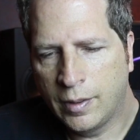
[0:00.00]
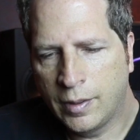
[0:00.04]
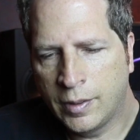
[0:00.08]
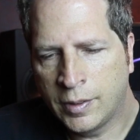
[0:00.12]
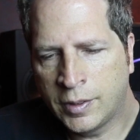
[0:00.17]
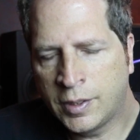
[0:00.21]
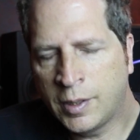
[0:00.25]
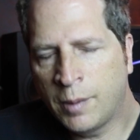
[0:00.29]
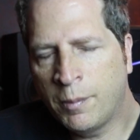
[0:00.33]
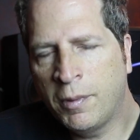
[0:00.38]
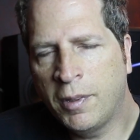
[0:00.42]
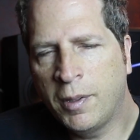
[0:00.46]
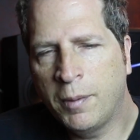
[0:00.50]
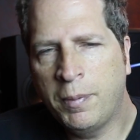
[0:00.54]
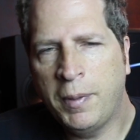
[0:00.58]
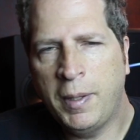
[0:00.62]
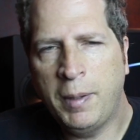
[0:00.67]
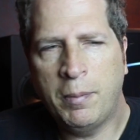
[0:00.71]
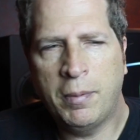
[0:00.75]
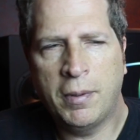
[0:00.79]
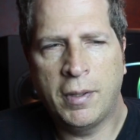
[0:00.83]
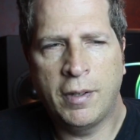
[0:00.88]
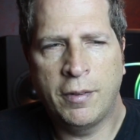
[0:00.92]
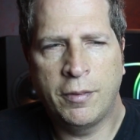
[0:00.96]
Some of the
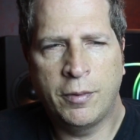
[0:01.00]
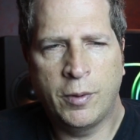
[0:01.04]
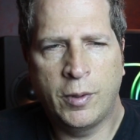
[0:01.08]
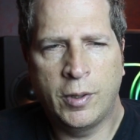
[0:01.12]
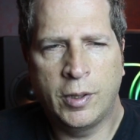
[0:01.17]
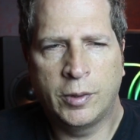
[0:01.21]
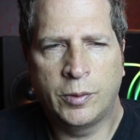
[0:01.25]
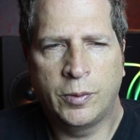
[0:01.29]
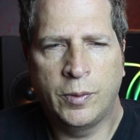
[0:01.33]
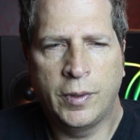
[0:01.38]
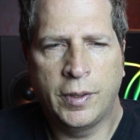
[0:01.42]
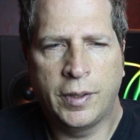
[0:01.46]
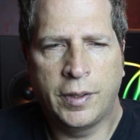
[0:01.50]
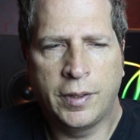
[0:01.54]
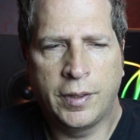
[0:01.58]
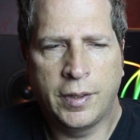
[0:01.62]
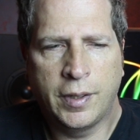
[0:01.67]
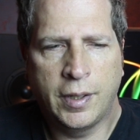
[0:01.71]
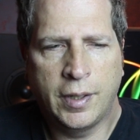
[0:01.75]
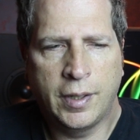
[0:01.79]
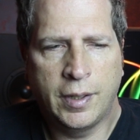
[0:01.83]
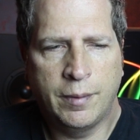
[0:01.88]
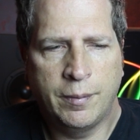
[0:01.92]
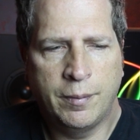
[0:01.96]
people I've worked with
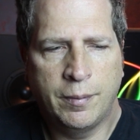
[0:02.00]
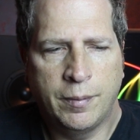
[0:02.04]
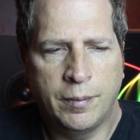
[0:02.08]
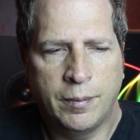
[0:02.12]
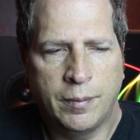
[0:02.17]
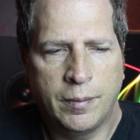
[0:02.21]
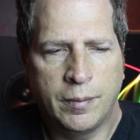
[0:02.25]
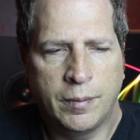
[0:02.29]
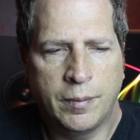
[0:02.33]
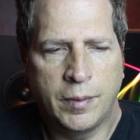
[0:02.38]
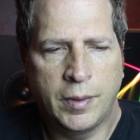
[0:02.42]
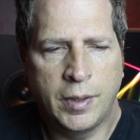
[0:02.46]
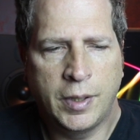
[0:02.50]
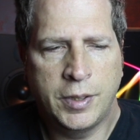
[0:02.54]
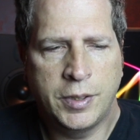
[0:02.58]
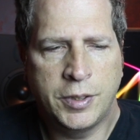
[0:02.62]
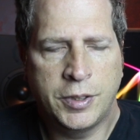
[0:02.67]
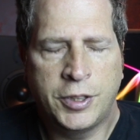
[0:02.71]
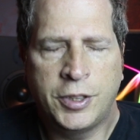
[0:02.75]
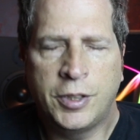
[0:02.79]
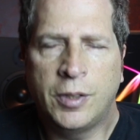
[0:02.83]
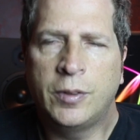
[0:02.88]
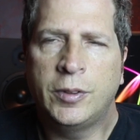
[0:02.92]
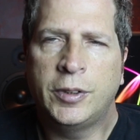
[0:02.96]

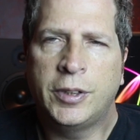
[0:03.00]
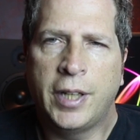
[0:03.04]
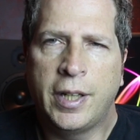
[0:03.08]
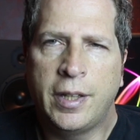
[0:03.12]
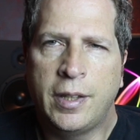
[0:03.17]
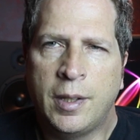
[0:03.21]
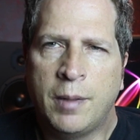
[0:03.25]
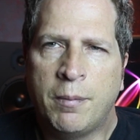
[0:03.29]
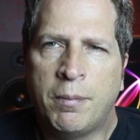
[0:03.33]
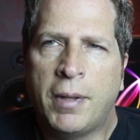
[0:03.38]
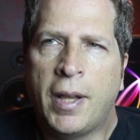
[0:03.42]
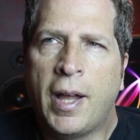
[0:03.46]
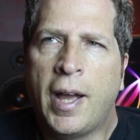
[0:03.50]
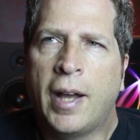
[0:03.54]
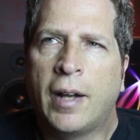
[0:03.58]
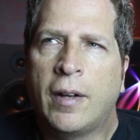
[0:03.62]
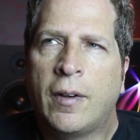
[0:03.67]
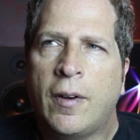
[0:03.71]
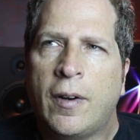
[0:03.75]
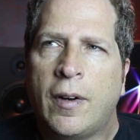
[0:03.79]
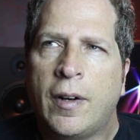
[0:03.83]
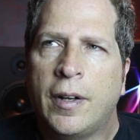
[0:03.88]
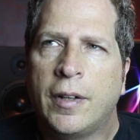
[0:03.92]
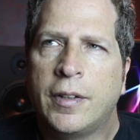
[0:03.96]
is Joan Jett and the
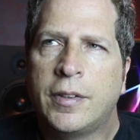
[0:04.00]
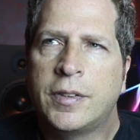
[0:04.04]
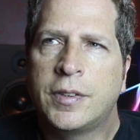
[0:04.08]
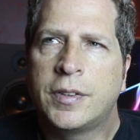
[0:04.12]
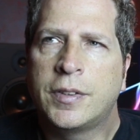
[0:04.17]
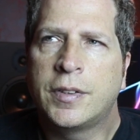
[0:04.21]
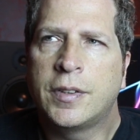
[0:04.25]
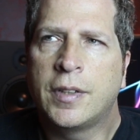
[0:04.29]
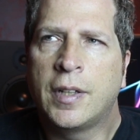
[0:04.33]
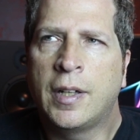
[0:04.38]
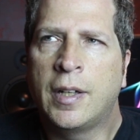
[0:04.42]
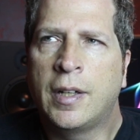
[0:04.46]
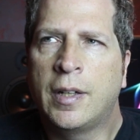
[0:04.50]
Blackhearts,